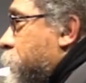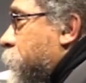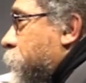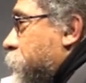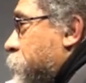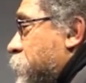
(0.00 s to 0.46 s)

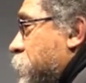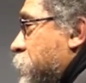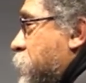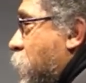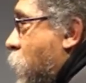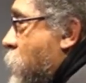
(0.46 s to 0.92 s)
You
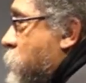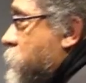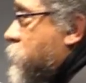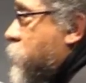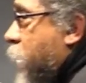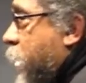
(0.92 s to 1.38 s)
don't
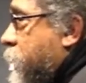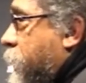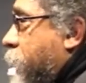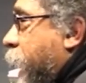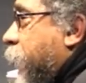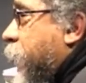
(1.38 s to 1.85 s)
say.
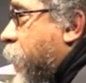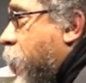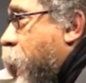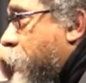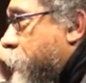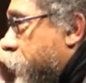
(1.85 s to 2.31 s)
Thank
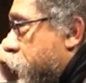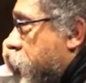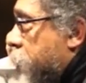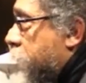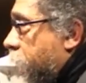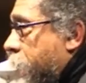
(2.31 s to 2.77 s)
God we
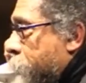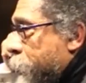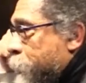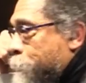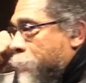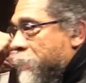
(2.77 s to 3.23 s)
got Thomas
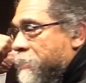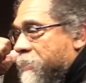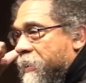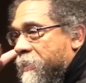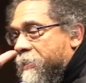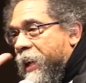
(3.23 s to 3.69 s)

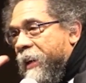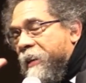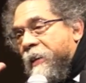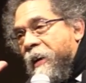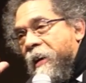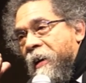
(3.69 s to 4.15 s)
Pynchon. Thank
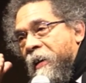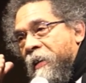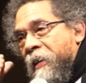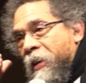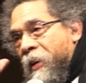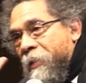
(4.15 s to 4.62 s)
God
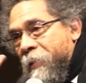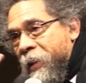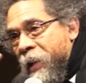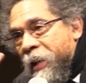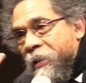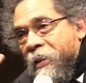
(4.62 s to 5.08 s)
we
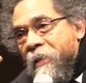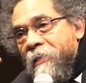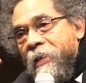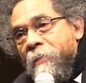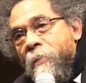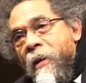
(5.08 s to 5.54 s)
got
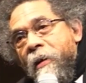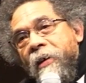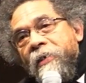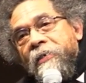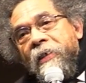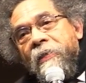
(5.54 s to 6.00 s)
Toni
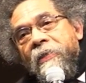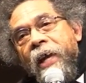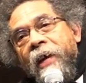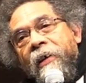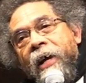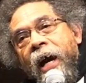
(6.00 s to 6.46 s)
Morrison.
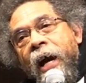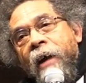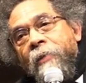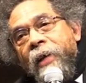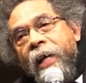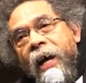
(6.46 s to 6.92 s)
Thank God
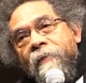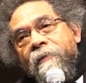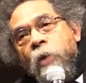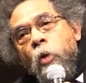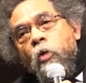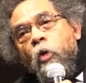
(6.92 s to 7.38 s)
we got
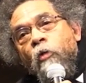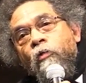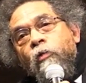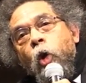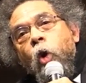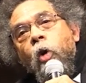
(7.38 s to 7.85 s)
folk who
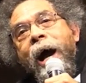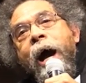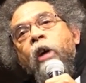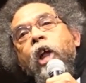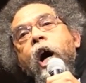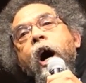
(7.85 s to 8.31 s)
flow
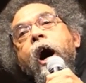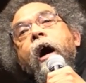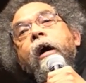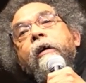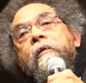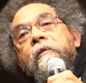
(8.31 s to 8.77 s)
out
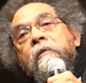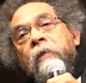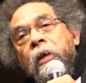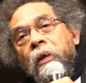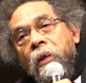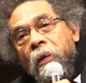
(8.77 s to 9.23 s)
of
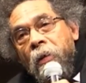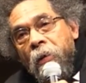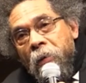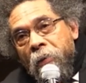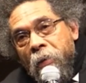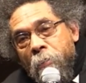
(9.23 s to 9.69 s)

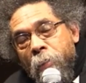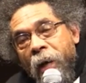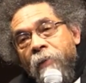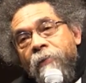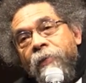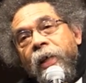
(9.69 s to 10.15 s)
the
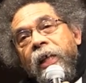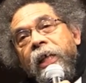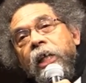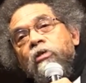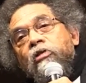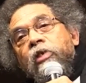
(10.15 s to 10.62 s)

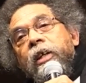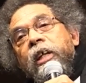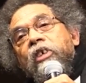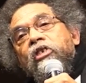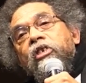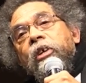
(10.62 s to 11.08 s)
Melvillian
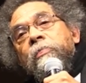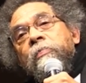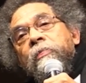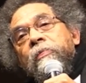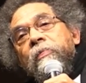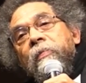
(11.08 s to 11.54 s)
tradition.
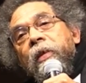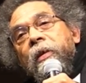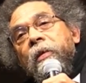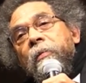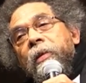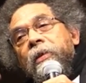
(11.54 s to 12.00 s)

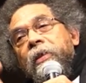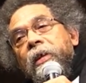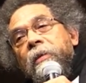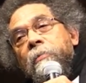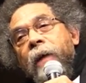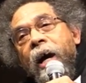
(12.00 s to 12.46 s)
But then
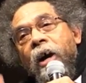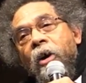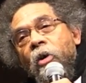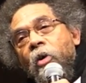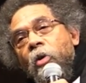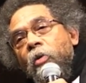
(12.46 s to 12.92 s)
in my
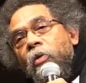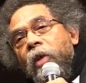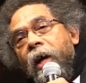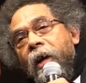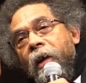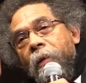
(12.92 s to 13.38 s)
own
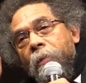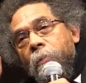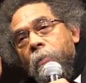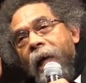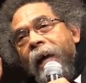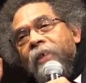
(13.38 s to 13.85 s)

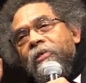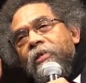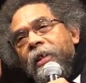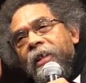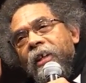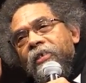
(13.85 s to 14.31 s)
black
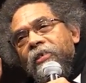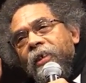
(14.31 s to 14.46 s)
tradition,